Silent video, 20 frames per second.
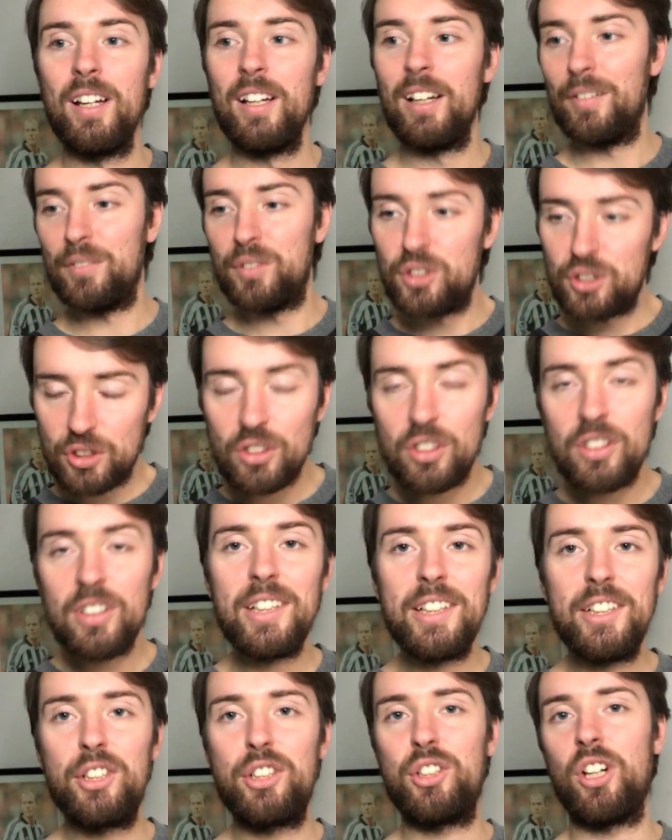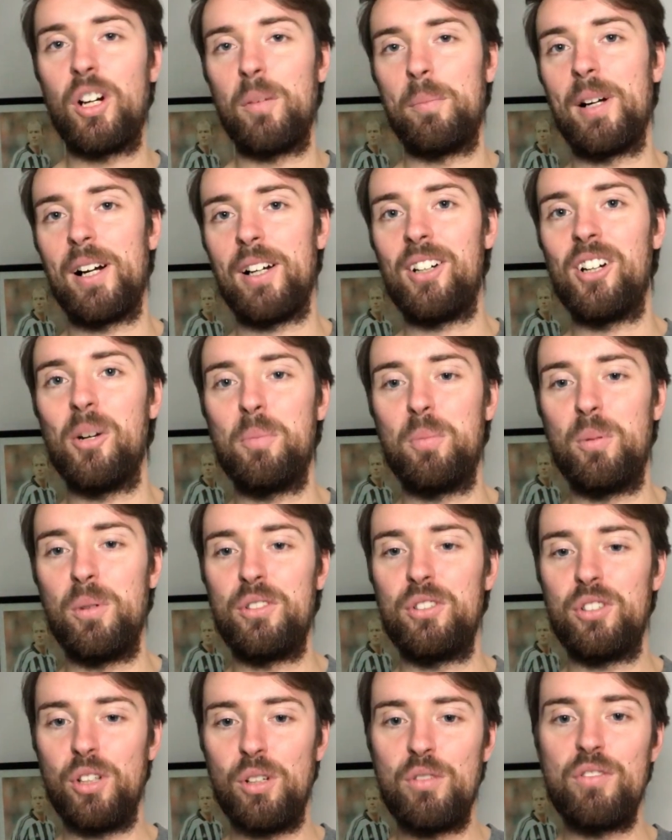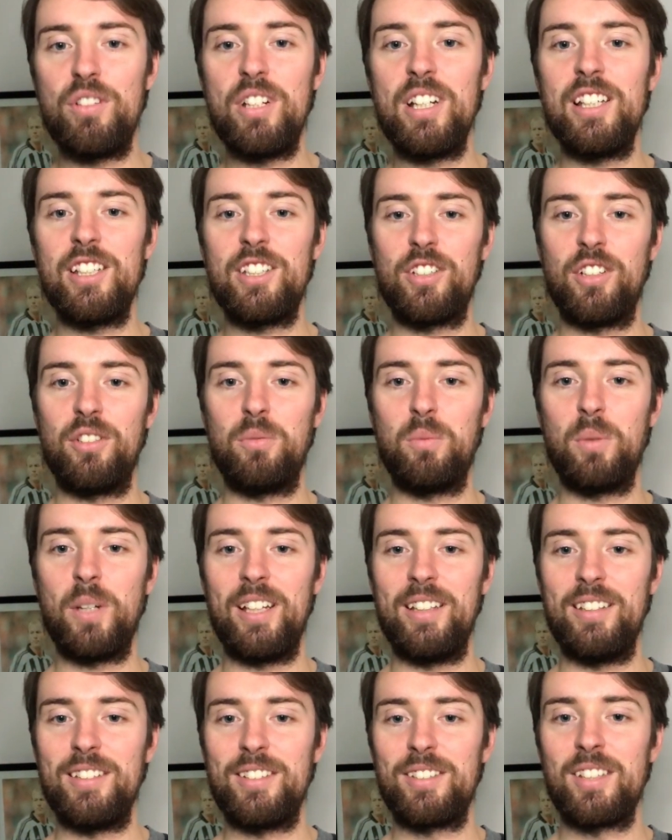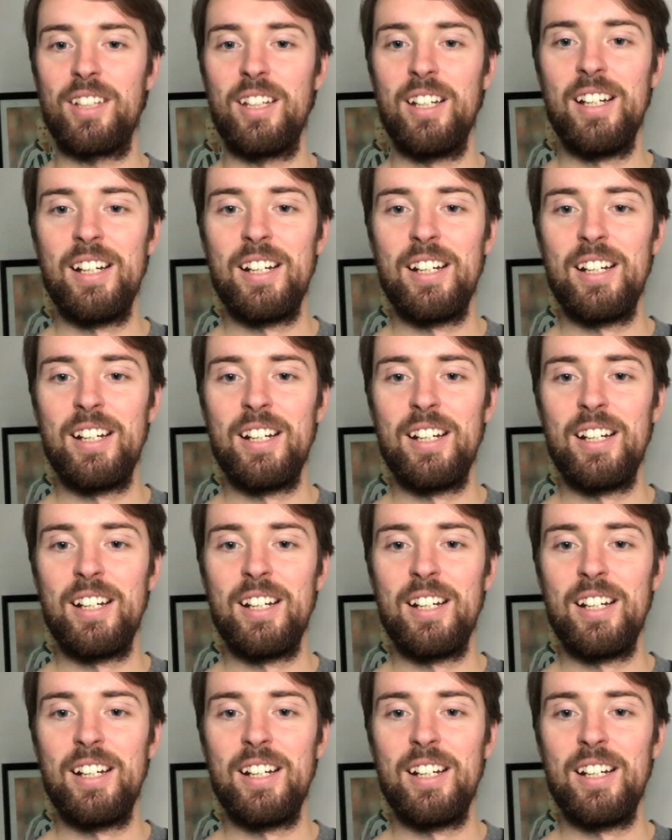have suddenly shot back up with two really good wins.